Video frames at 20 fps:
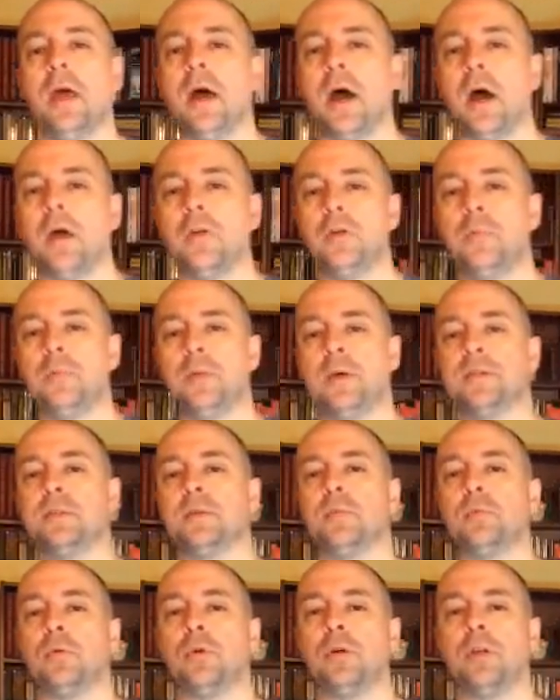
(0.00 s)
How do you best
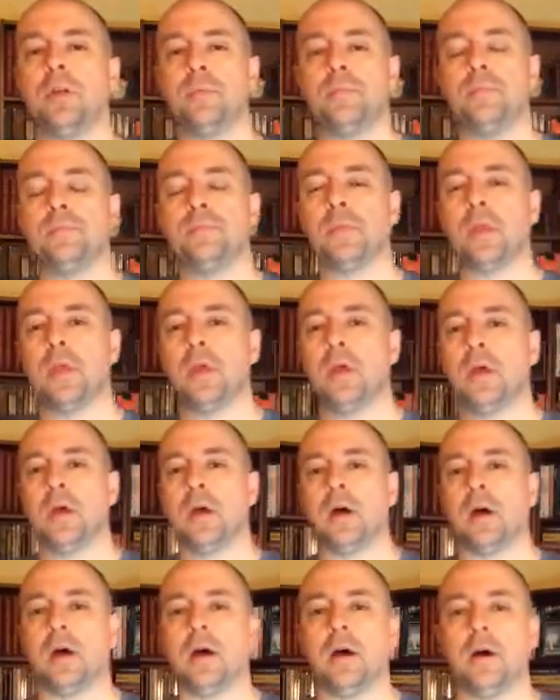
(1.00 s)
support him?
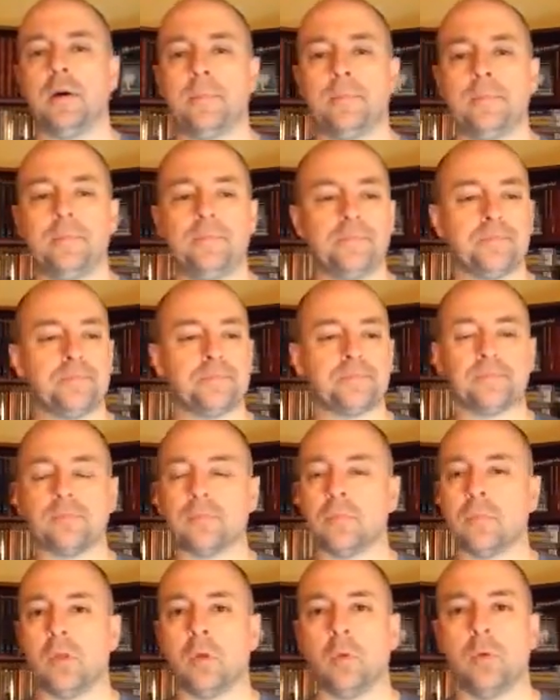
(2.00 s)

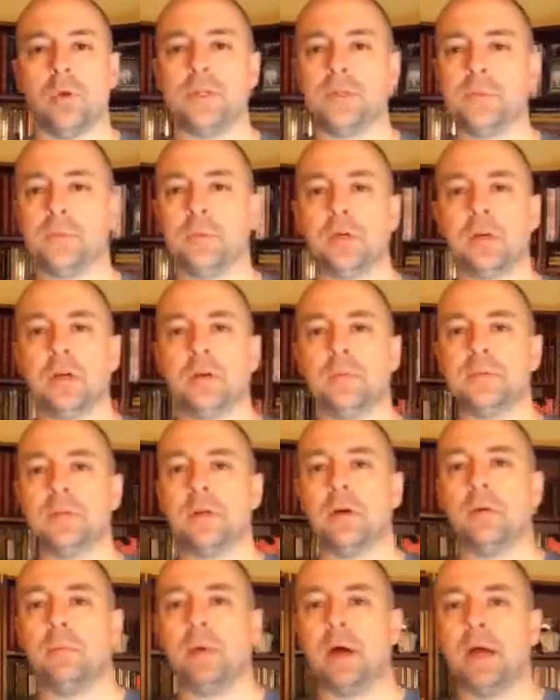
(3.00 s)
When his book comes
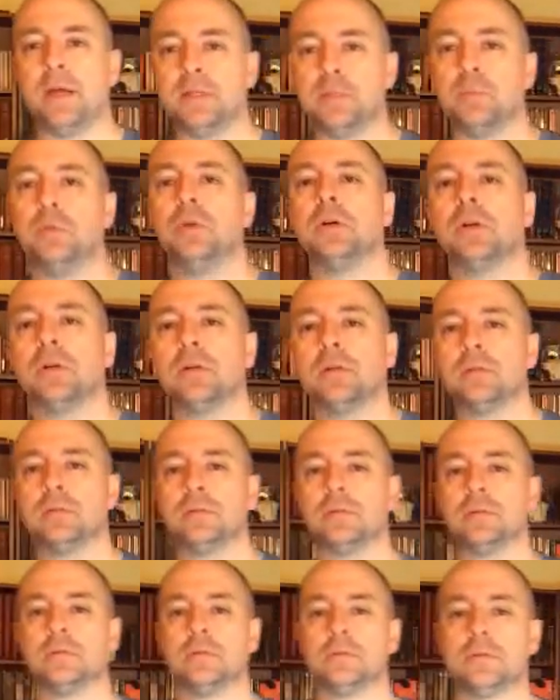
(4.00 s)
out, buy his book.
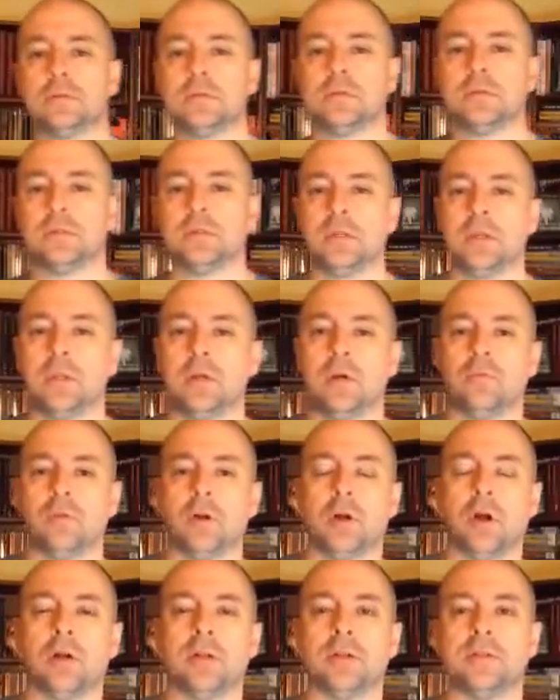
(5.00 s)

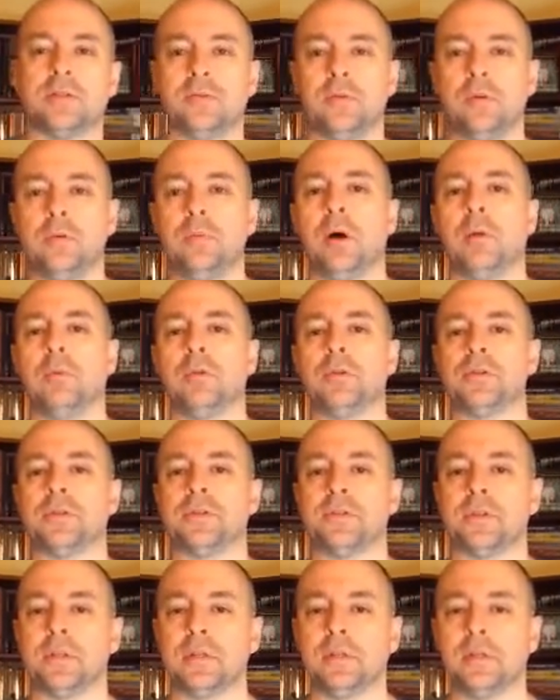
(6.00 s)
Regardless of who
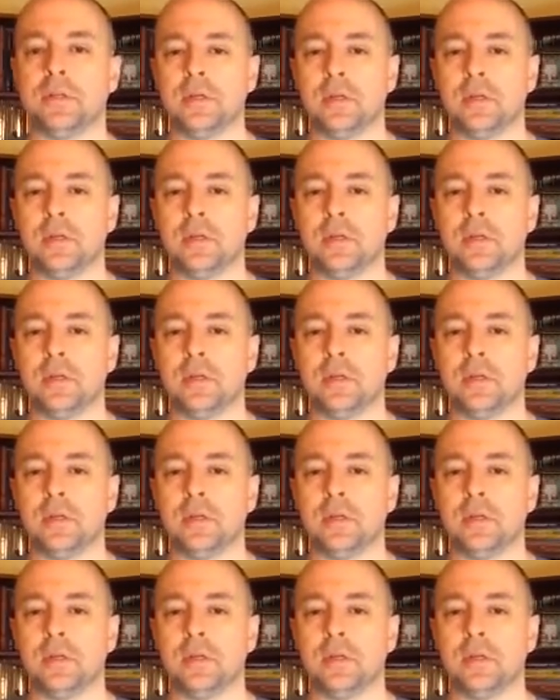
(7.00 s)
publishes it.